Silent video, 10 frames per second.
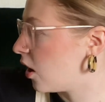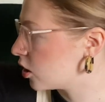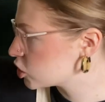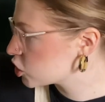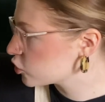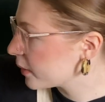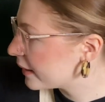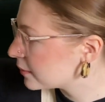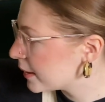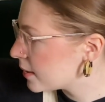
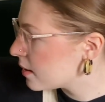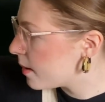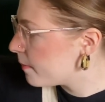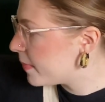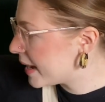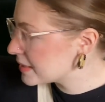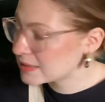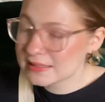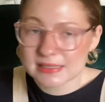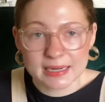
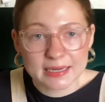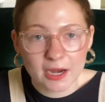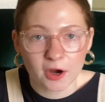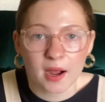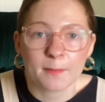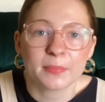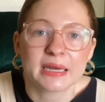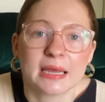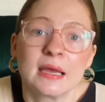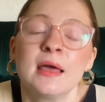Australian-based skincare
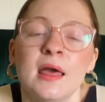company.